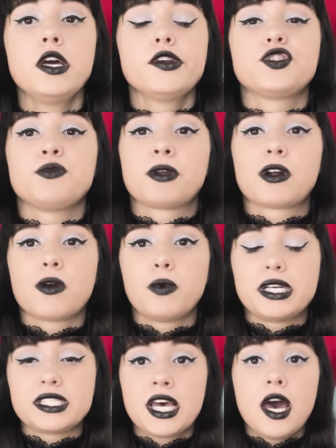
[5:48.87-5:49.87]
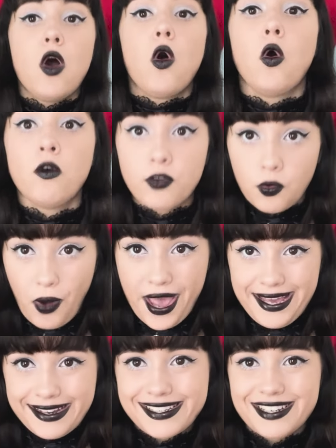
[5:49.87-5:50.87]
Jupiter was
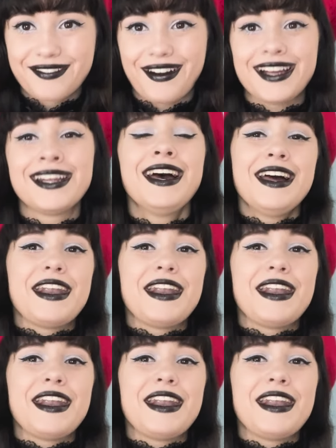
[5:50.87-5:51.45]
overweight, right?